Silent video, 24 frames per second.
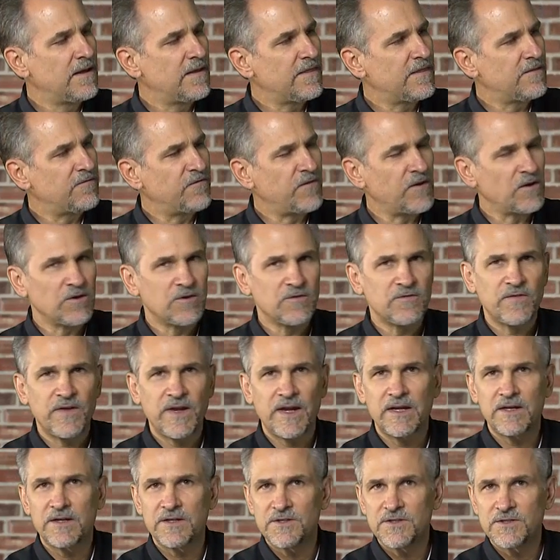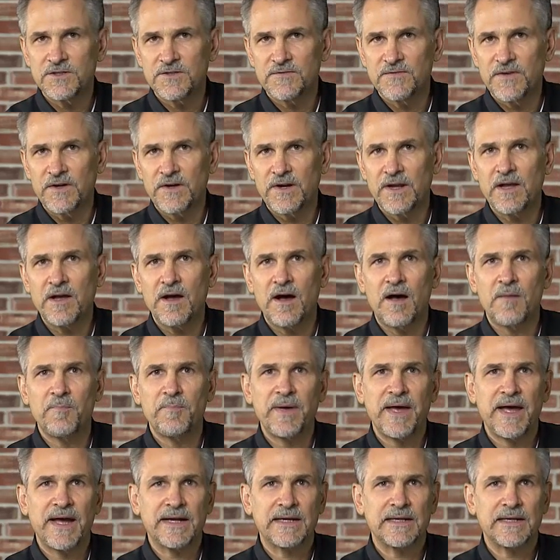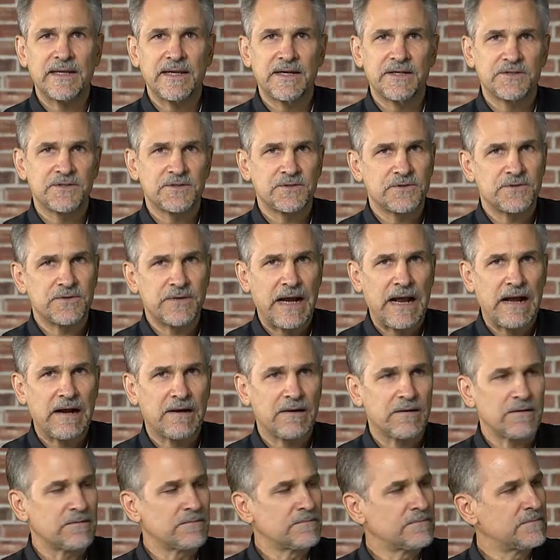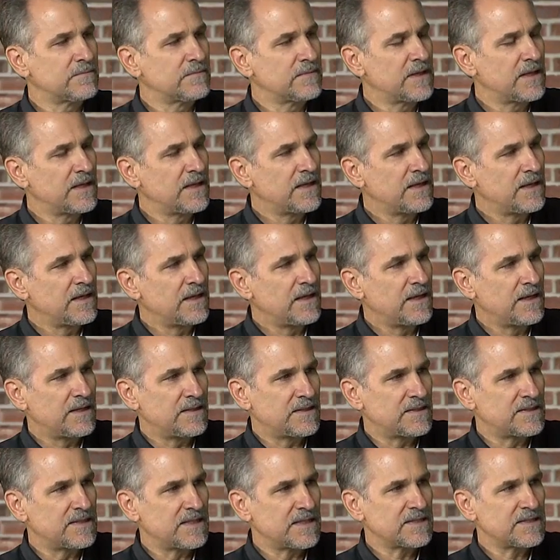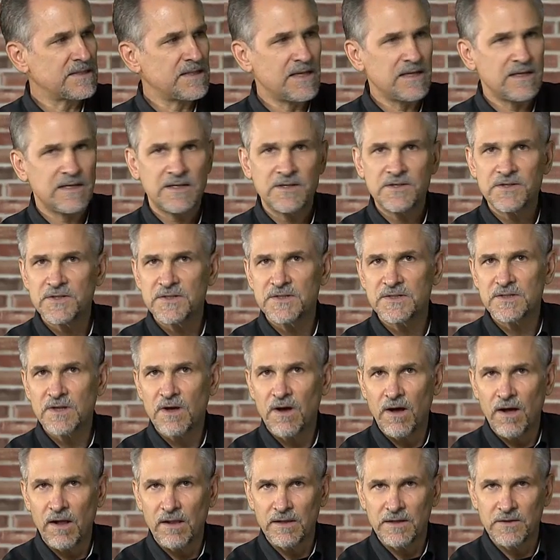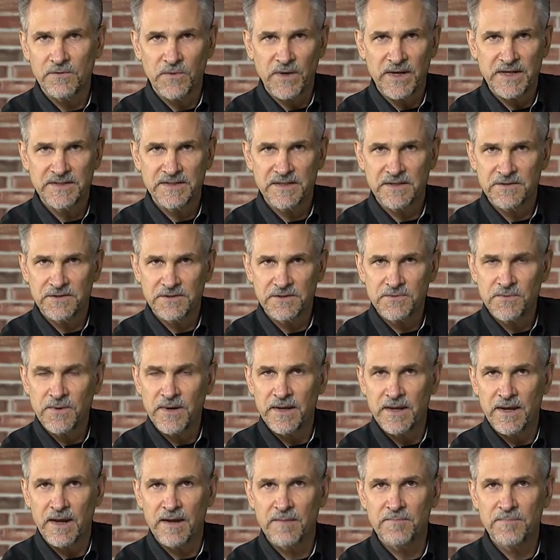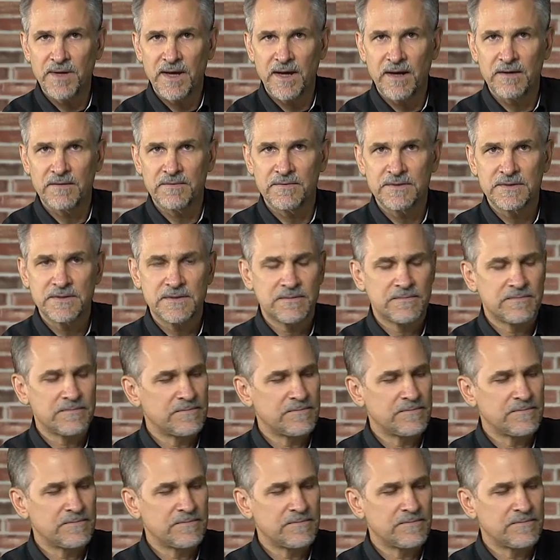The FARO Vantage is a very compact laser tracker. It's 16 inches tall and weighs under 28 pounds.